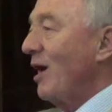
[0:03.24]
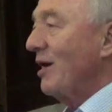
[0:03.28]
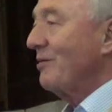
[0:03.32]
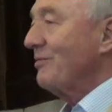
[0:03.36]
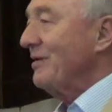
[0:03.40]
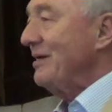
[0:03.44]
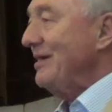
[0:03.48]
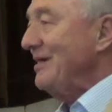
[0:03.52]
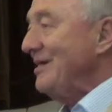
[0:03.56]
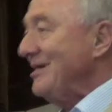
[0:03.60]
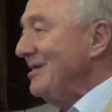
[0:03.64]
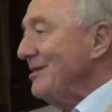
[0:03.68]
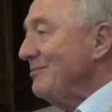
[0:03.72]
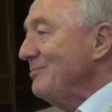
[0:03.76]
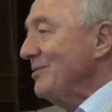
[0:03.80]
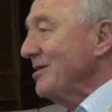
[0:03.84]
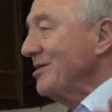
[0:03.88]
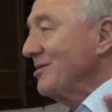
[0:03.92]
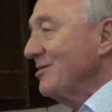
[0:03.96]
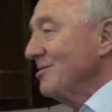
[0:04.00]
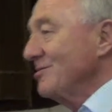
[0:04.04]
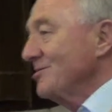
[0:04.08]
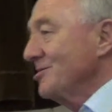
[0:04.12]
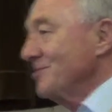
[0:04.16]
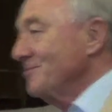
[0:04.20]
worry here
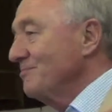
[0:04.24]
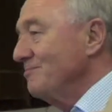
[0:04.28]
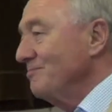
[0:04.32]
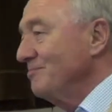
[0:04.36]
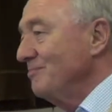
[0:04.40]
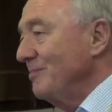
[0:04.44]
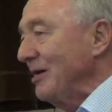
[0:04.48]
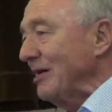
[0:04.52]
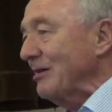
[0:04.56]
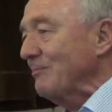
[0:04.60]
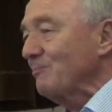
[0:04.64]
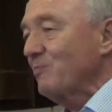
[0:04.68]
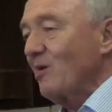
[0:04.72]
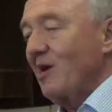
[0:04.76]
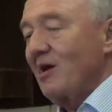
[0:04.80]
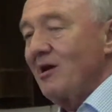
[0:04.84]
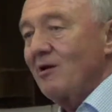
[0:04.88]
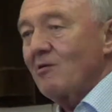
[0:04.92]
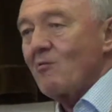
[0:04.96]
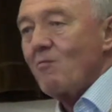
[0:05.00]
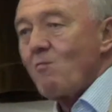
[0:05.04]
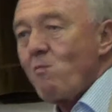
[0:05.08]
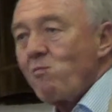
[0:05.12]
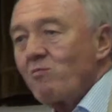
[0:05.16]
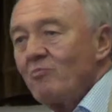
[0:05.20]
because Nick
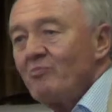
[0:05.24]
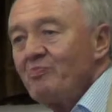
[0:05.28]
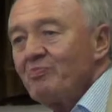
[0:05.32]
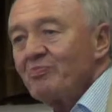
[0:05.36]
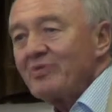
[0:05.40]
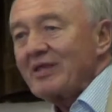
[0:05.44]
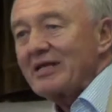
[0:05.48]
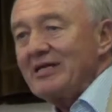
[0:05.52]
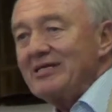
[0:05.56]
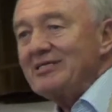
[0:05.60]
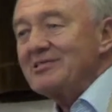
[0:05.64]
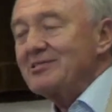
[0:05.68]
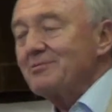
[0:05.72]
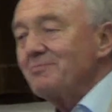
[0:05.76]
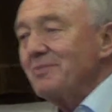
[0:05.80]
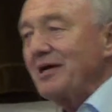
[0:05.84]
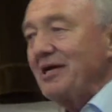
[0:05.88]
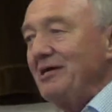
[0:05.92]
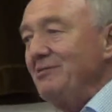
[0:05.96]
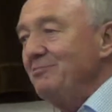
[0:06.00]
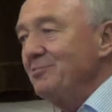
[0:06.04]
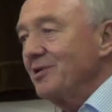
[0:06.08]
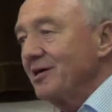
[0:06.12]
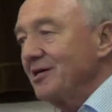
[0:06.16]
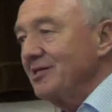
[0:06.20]
is the
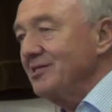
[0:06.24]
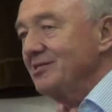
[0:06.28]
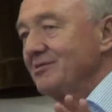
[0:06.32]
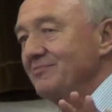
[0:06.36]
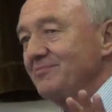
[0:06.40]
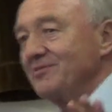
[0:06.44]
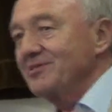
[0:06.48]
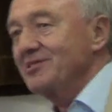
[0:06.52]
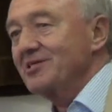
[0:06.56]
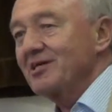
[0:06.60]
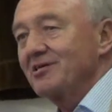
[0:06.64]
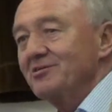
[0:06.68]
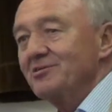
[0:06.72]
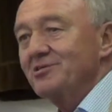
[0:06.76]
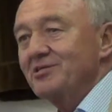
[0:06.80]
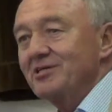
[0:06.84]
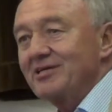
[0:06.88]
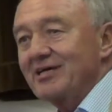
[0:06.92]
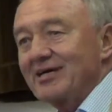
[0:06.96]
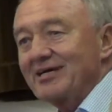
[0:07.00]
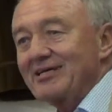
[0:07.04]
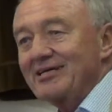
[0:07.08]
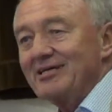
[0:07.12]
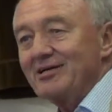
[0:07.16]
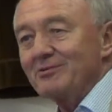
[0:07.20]
main writer for Social
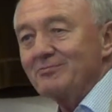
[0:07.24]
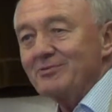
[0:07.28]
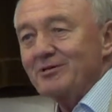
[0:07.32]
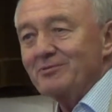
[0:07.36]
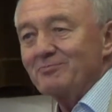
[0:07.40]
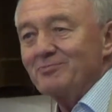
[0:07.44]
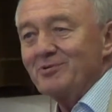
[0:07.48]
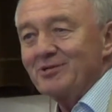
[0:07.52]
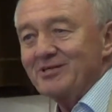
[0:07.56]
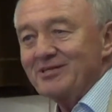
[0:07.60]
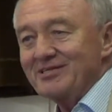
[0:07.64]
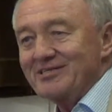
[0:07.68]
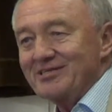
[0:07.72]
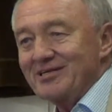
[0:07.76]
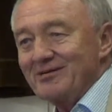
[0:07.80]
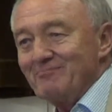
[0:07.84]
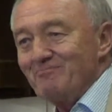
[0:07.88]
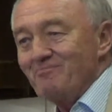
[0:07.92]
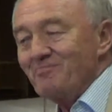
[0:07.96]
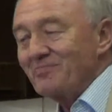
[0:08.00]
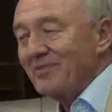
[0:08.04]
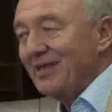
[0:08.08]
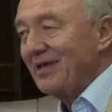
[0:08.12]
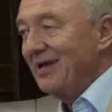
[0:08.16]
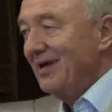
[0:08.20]
and Economic
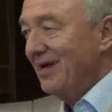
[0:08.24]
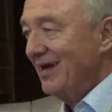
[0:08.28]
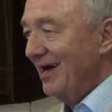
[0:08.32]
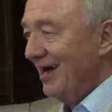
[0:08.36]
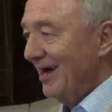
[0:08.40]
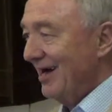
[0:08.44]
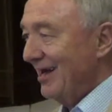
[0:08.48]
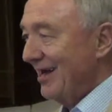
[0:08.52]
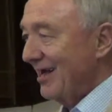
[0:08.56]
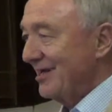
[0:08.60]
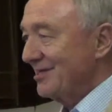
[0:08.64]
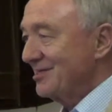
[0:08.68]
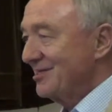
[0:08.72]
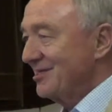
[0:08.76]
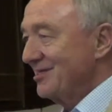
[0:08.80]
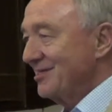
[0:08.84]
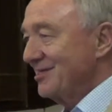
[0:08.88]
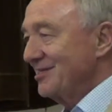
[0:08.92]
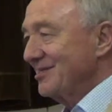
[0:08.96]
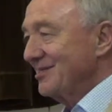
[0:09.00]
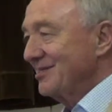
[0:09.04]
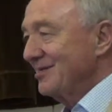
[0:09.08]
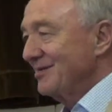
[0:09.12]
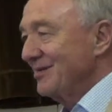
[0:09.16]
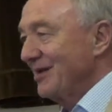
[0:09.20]
Bulletin. As
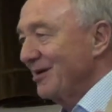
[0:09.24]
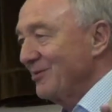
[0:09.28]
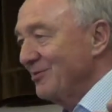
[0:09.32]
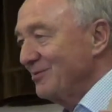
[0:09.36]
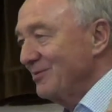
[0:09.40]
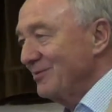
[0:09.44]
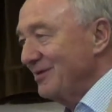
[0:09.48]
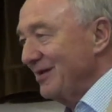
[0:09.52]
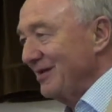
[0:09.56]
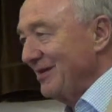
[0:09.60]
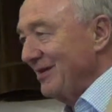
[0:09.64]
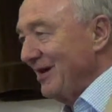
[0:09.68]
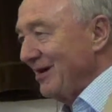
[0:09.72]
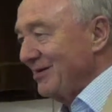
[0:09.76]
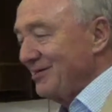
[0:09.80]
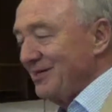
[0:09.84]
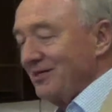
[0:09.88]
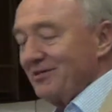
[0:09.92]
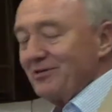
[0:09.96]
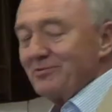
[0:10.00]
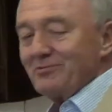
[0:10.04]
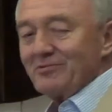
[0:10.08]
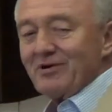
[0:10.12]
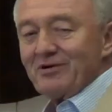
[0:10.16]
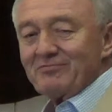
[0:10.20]
there's I don't
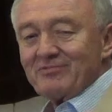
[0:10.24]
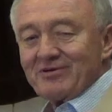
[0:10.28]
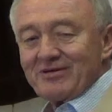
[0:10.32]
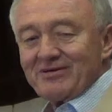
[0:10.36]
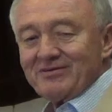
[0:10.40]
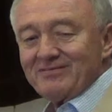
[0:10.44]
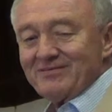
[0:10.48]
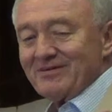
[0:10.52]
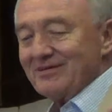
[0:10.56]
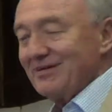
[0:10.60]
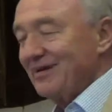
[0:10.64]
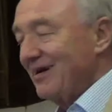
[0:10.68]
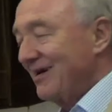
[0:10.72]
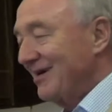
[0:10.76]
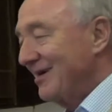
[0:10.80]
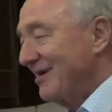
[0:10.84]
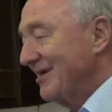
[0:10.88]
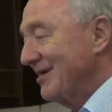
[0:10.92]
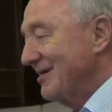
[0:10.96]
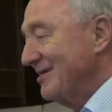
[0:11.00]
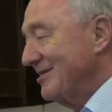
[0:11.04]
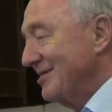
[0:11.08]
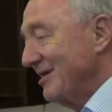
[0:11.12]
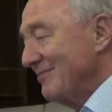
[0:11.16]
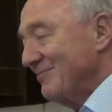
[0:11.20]
think
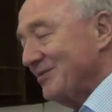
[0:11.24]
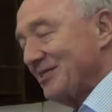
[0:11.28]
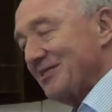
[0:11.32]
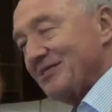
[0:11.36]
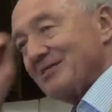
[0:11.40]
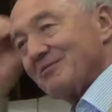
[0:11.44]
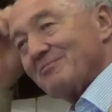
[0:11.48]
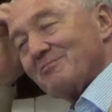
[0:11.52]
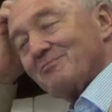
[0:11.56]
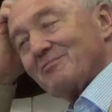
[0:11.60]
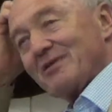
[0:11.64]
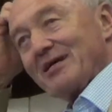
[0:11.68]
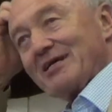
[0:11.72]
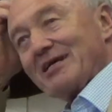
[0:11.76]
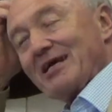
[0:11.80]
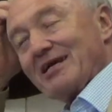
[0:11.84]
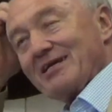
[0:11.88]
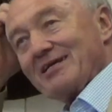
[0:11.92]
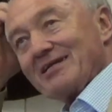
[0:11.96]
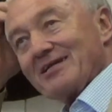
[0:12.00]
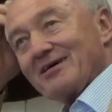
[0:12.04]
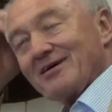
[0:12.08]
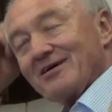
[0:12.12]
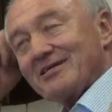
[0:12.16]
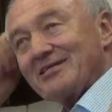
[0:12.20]
he's ever written
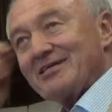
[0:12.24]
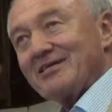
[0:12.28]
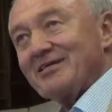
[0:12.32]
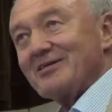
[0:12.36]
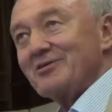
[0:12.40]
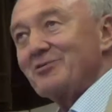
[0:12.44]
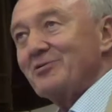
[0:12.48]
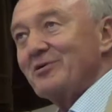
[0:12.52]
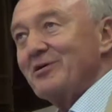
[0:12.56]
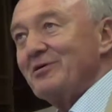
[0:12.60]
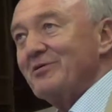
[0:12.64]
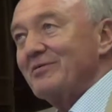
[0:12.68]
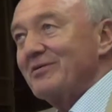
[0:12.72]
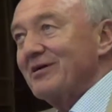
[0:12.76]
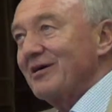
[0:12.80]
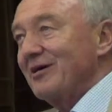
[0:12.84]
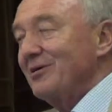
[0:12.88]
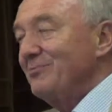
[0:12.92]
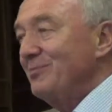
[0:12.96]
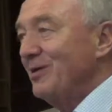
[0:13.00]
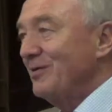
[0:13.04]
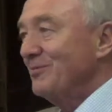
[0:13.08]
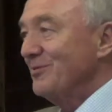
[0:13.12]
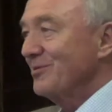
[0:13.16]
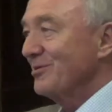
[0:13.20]
anything I don't agree with.
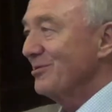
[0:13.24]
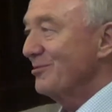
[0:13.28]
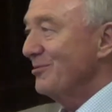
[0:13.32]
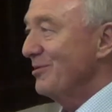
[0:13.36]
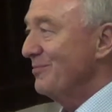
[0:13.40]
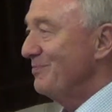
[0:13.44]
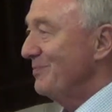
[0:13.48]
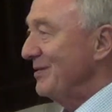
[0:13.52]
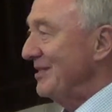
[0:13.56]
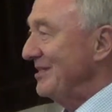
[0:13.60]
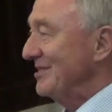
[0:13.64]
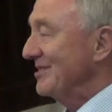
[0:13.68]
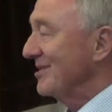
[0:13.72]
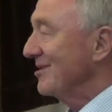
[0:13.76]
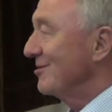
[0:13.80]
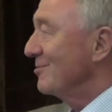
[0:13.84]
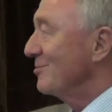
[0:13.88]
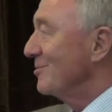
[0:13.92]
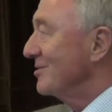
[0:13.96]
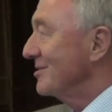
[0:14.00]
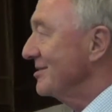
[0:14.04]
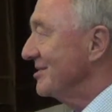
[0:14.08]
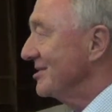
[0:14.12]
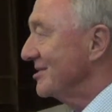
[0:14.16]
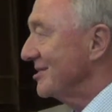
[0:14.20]
I won't repeat a lot
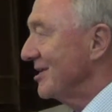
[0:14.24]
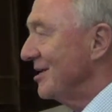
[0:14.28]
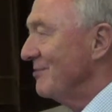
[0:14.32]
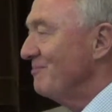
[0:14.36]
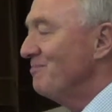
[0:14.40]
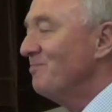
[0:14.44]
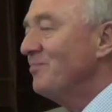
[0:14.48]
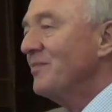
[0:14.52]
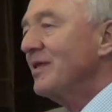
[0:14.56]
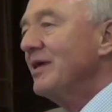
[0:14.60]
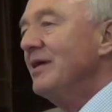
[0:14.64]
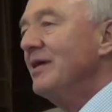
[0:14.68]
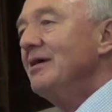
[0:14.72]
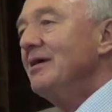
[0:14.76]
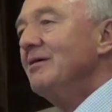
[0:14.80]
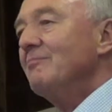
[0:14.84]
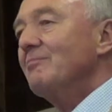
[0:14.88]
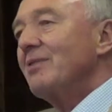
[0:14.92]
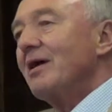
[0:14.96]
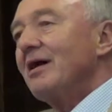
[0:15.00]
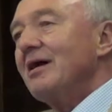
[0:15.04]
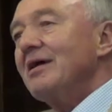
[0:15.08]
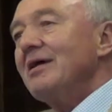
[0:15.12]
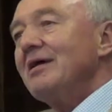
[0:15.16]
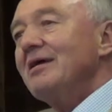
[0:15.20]
of what he said.
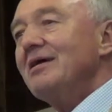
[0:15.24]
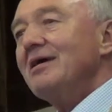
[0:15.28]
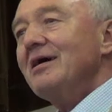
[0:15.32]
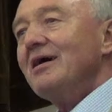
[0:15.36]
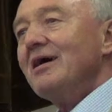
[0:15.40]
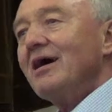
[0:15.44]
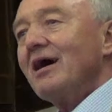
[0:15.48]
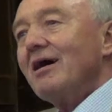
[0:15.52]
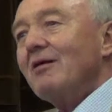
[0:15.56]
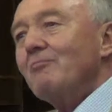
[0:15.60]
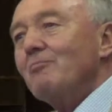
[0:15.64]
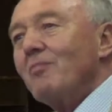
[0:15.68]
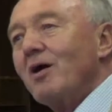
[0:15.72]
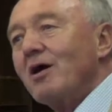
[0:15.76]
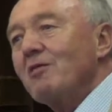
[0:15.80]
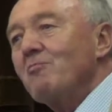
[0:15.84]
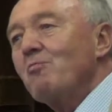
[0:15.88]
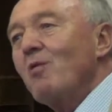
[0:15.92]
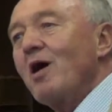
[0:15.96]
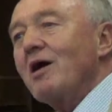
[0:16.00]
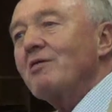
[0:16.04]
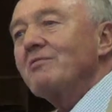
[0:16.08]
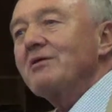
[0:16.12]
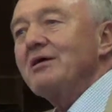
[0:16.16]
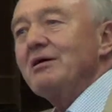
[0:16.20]
Right? My
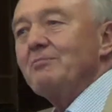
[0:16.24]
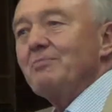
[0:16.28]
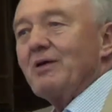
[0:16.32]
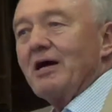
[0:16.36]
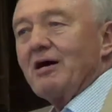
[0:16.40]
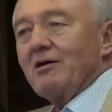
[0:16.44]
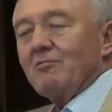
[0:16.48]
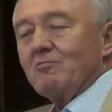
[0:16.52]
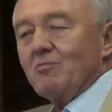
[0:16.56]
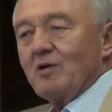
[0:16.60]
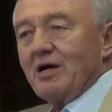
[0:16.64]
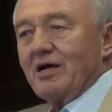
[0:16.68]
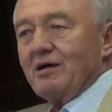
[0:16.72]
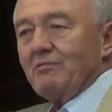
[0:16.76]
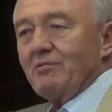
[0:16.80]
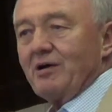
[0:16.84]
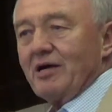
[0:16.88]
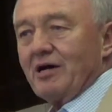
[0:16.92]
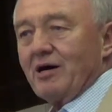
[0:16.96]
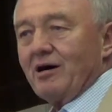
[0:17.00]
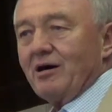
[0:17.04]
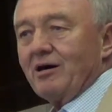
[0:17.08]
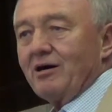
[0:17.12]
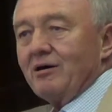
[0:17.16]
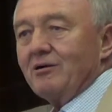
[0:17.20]
worry about where
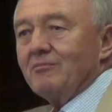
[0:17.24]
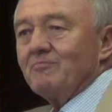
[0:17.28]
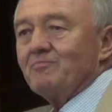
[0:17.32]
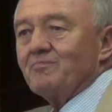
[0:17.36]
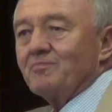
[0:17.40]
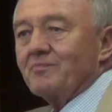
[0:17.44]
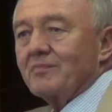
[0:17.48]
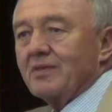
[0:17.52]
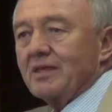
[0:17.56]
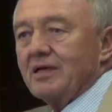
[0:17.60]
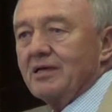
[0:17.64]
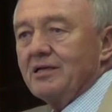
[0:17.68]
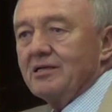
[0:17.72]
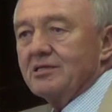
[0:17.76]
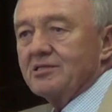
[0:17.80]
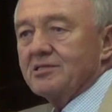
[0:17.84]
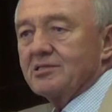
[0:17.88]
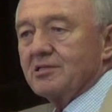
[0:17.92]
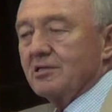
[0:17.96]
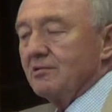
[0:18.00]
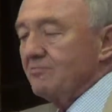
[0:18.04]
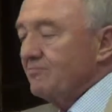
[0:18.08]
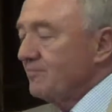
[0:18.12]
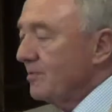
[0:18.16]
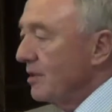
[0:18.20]
we are
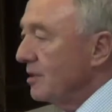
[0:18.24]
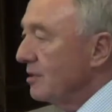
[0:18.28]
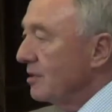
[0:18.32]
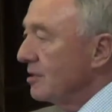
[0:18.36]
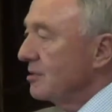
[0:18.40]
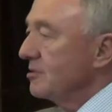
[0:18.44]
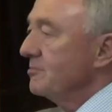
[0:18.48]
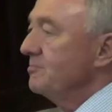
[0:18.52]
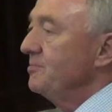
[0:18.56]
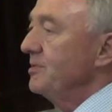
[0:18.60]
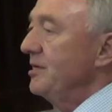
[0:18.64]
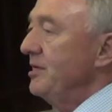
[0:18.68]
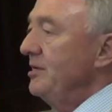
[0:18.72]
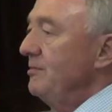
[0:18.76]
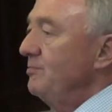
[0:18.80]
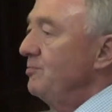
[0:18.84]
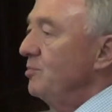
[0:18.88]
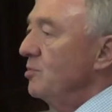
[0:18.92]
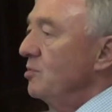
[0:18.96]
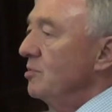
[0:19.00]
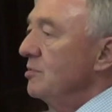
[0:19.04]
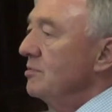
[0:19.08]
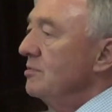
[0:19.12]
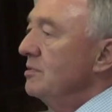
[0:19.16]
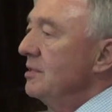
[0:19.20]
is that for a lot of
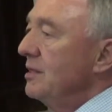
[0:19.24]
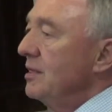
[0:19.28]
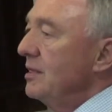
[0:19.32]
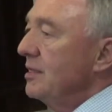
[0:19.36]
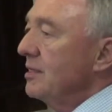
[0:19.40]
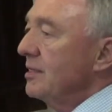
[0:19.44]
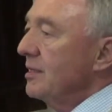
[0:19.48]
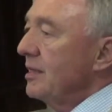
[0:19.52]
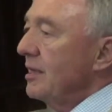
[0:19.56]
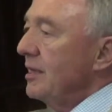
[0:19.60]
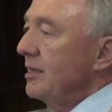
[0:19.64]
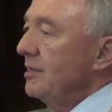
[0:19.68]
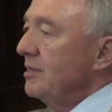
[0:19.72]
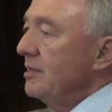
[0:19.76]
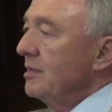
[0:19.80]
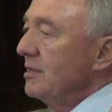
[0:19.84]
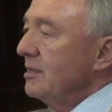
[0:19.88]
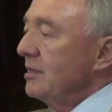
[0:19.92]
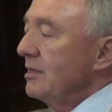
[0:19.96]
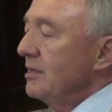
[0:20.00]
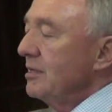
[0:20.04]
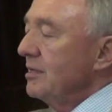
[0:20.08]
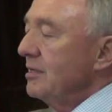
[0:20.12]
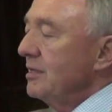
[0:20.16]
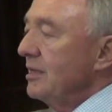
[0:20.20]
people, then
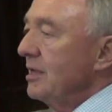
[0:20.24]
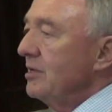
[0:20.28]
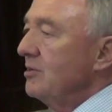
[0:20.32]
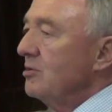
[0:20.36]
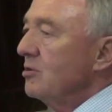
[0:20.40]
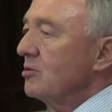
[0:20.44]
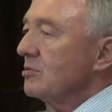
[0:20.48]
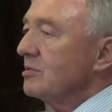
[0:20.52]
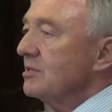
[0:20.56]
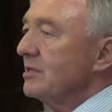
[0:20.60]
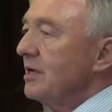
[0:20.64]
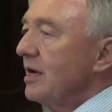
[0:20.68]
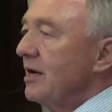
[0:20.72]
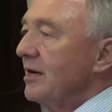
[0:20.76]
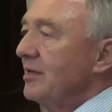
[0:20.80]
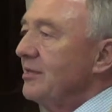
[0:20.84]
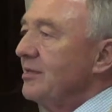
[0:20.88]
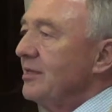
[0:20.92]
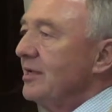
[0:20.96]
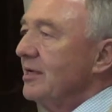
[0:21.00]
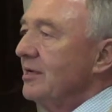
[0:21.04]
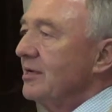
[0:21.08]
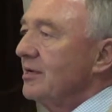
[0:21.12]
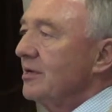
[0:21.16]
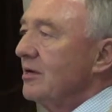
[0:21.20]
they're not, I
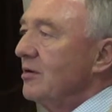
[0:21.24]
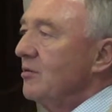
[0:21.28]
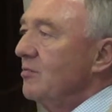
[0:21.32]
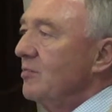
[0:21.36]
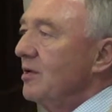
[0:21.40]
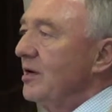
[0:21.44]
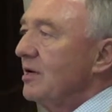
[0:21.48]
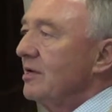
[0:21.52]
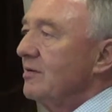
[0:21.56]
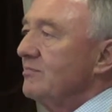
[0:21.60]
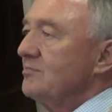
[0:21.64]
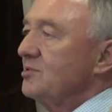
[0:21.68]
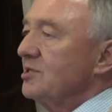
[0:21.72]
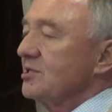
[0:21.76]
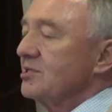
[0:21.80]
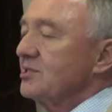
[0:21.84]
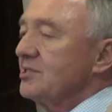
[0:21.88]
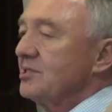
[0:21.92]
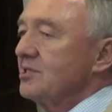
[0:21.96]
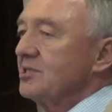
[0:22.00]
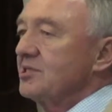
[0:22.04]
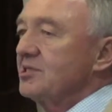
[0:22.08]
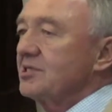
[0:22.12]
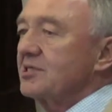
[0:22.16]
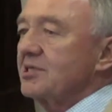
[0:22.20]
think, aware of
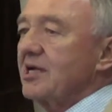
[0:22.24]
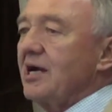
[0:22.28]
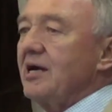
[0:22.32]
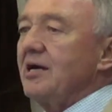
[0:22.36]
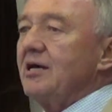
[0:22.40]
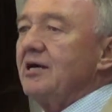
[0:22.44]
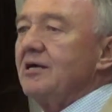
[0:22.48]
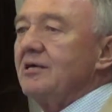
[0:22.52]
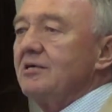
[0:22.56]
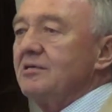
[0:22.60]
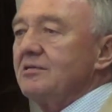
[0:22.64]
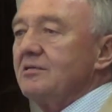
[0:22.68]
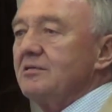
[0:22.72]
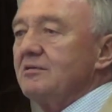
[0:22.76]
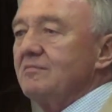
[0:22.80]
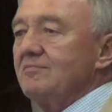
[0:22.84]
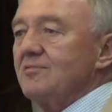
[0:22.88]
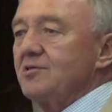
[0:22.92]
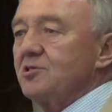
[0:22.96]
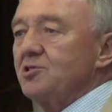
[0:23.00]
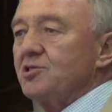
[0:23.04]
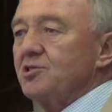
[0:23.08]
just the scale of the